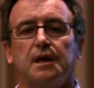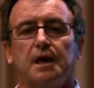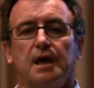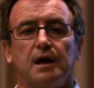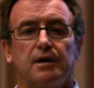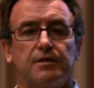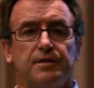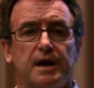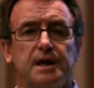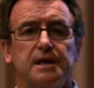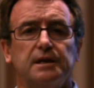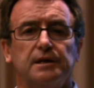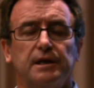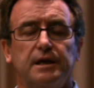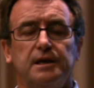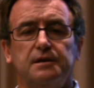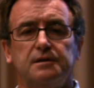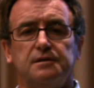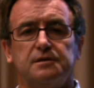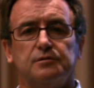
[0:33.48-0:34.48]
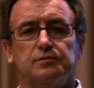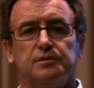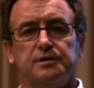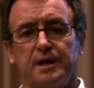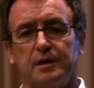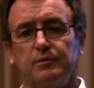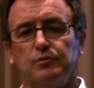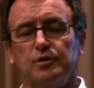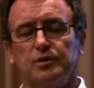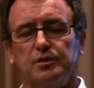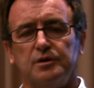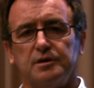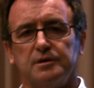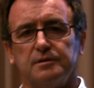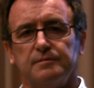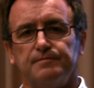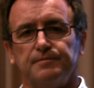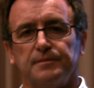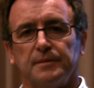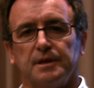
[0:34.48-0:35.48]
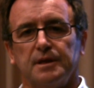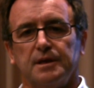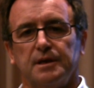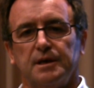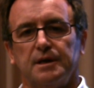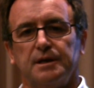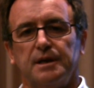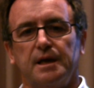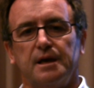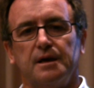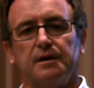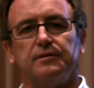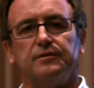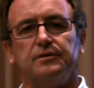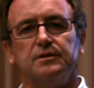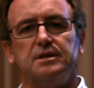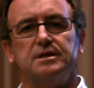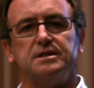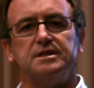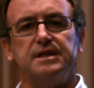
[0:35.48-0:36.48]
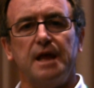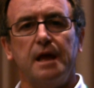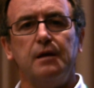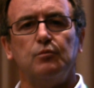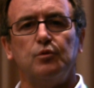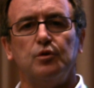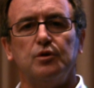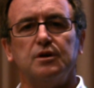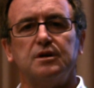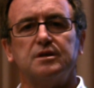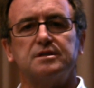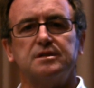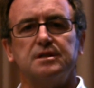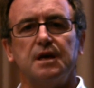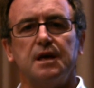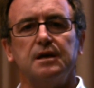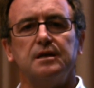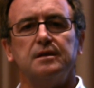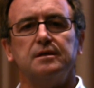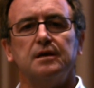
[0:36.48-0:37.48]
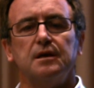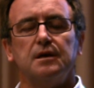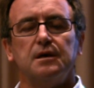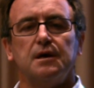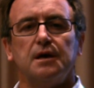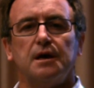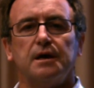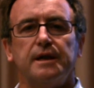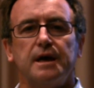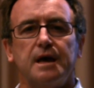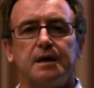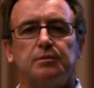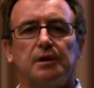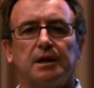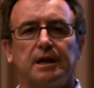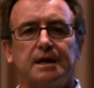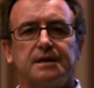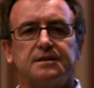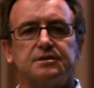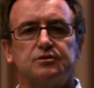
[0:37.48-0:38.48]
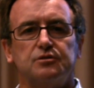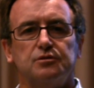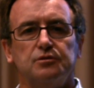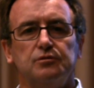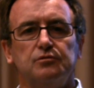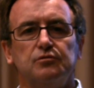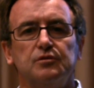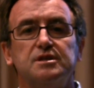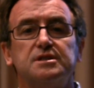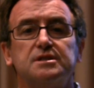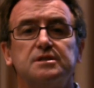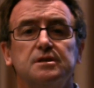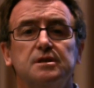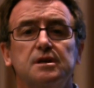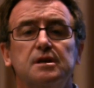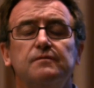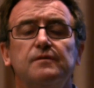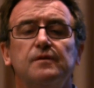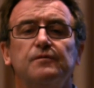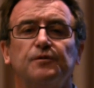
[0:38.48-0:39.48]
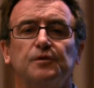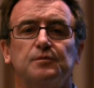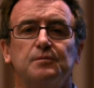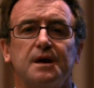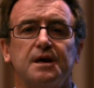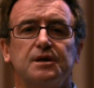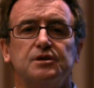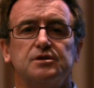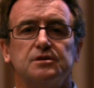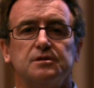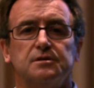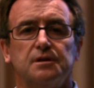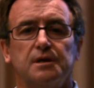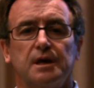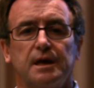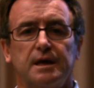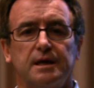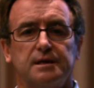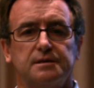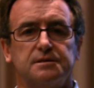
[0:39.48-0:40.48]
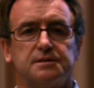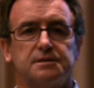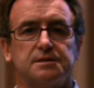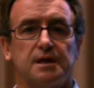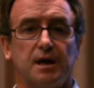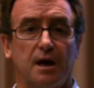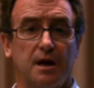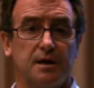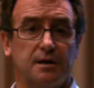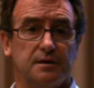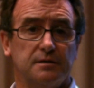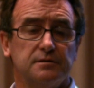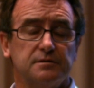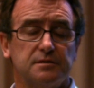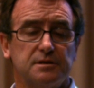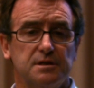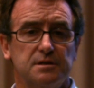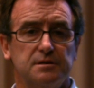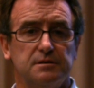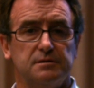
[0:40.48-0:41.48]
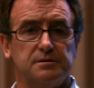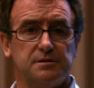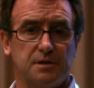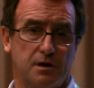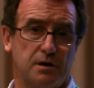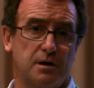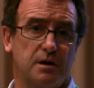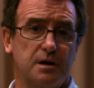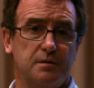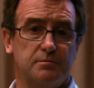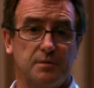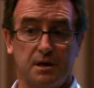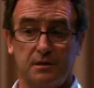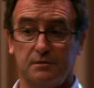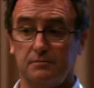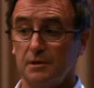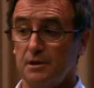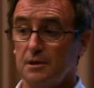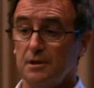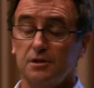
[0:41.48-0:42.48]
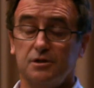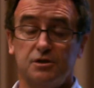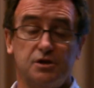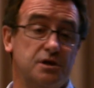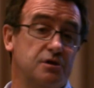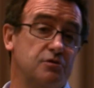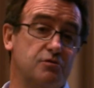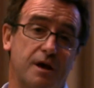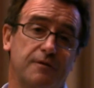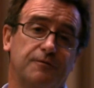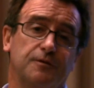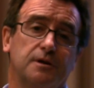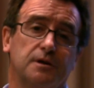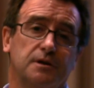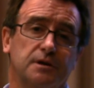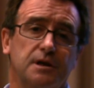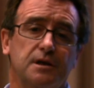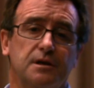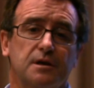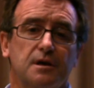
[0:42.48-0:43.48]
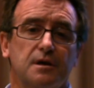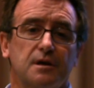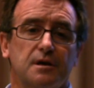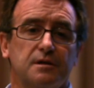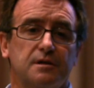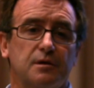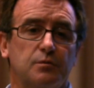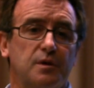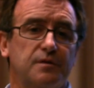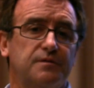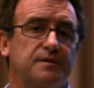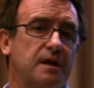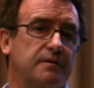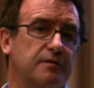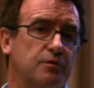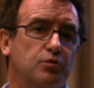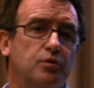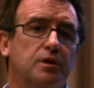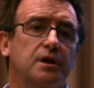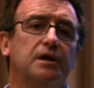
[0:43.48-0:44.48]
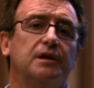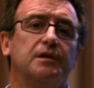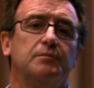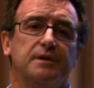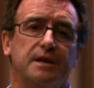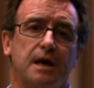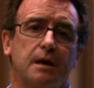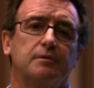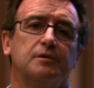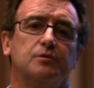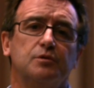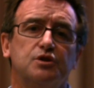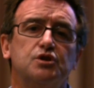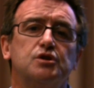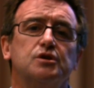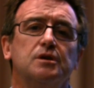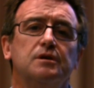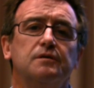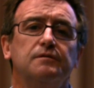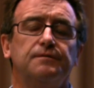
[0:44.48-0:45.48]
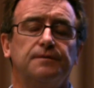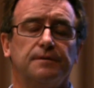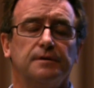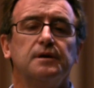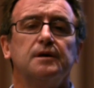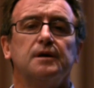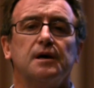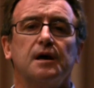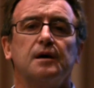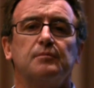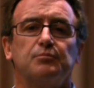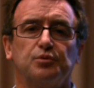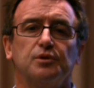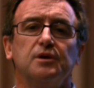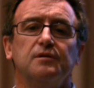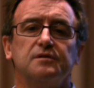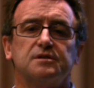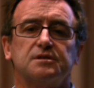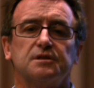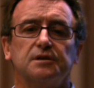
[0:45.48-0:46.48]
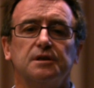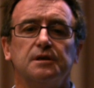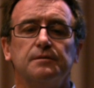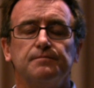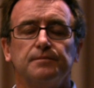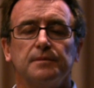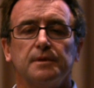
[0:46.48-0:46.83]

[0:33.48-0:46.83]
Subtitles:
how they link to a network, and how these networks then enable us to receive information at scales in time and geographically that we've never really been able to achieve previously.